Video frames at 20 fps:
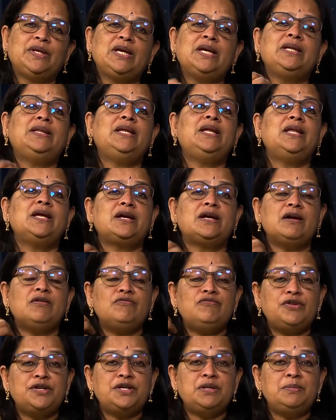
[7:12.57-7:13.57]
Then the
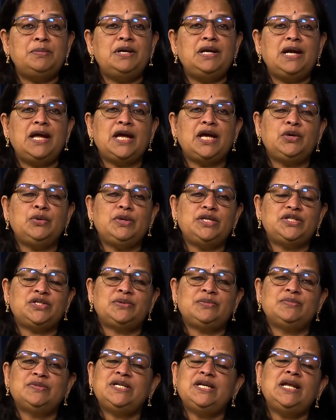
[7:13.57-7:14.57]
comfortable language.
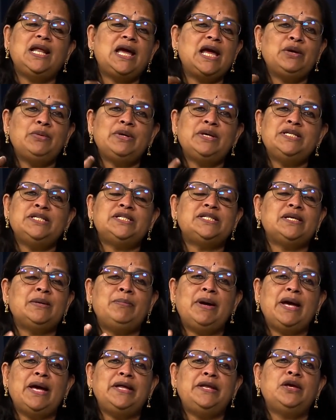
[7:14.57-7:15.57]
See, language is a
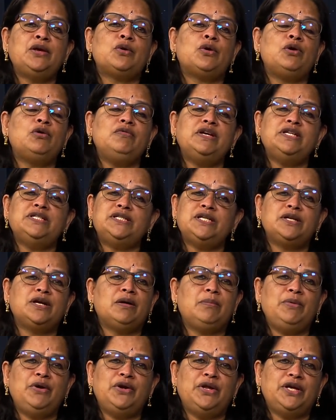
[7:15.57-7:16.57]
barrier always in
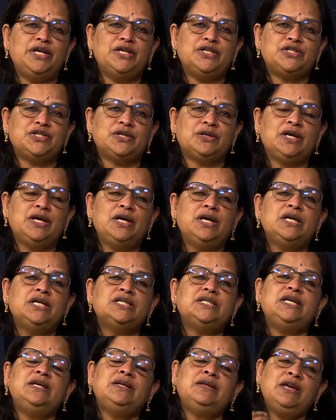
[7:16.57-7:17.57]
communication.
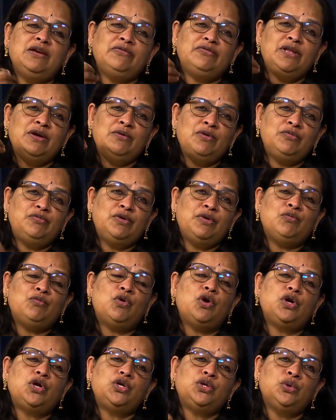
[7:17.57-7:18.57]
See, if you
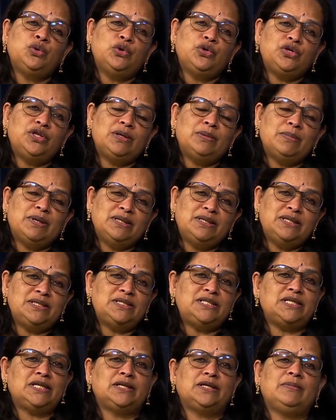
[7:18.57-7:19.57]
want to go to the mother
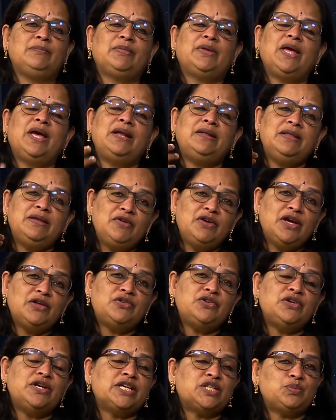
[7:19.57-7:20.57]
tongue and we have
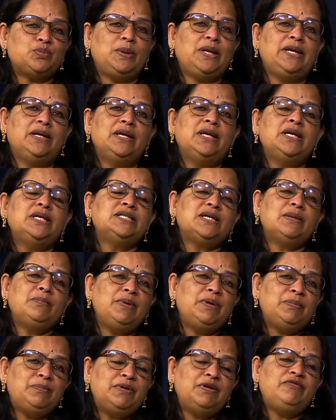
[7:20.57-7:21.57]
to explain, some
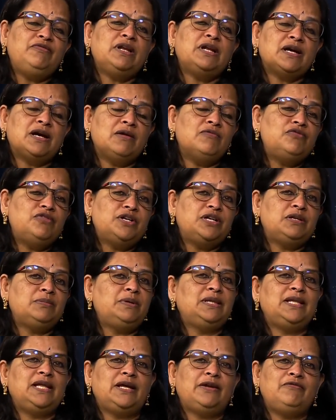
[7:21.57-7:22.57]
people feel
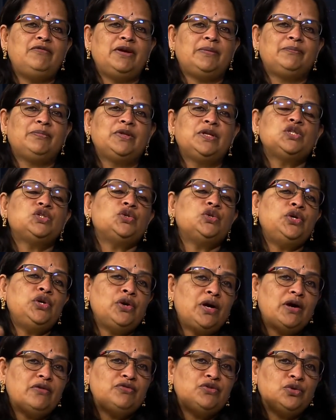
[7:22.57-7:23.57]
comfortable that way. So you
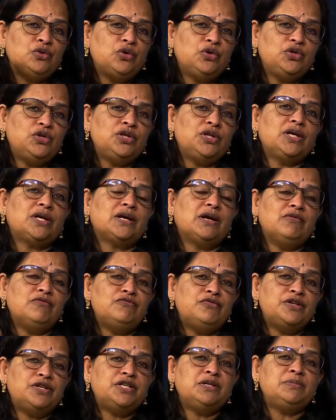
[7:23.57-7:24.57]
have to go to the
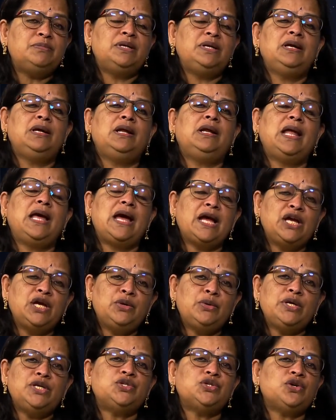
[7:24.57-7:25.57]
comfortable
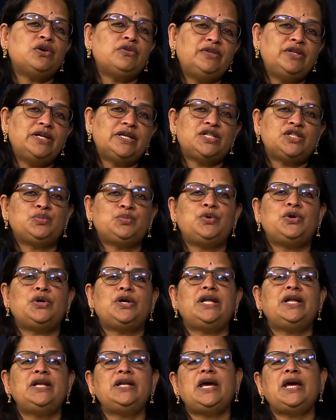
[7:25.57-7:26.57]
language of the
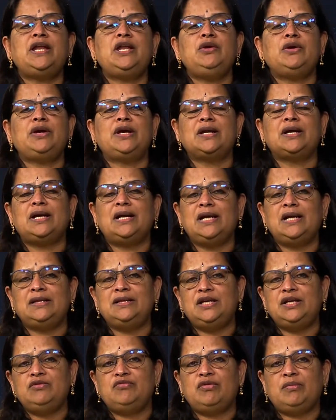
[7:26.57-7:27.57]
respondent and you can collect the
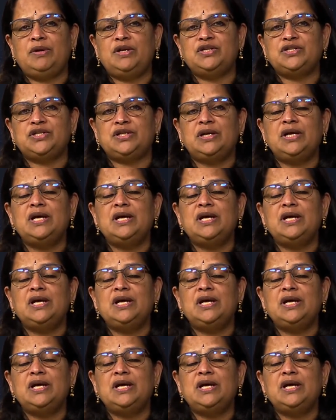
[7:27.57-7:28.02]
information.